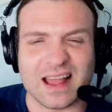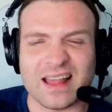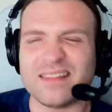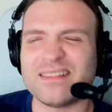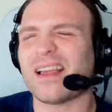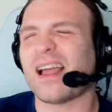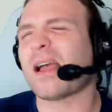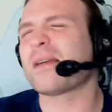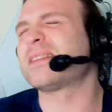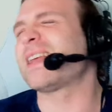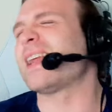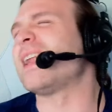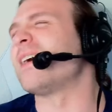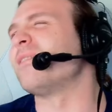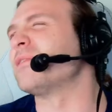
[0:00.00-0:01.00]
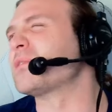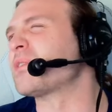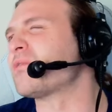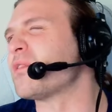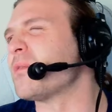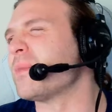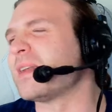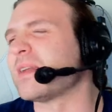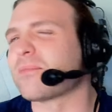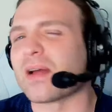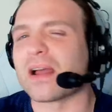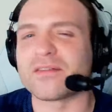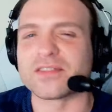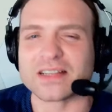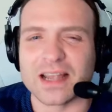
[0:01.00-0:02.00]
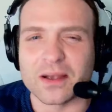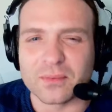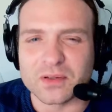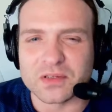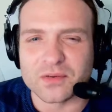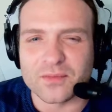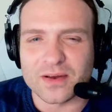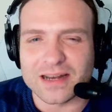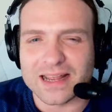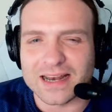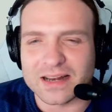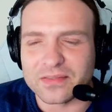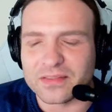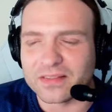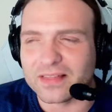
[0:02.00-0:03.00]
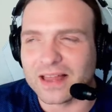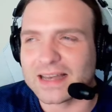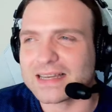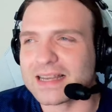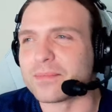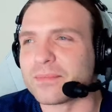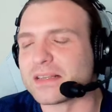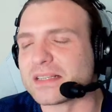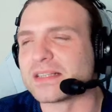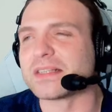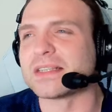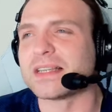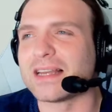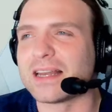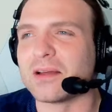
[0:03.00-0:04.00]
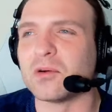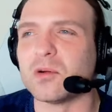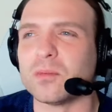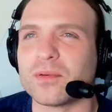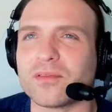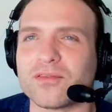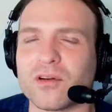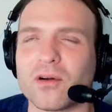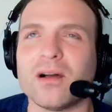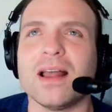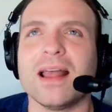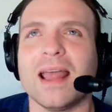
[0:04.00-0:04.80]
and I say levels of human depravity, it wasn't really anything that deep. This is seen it all before.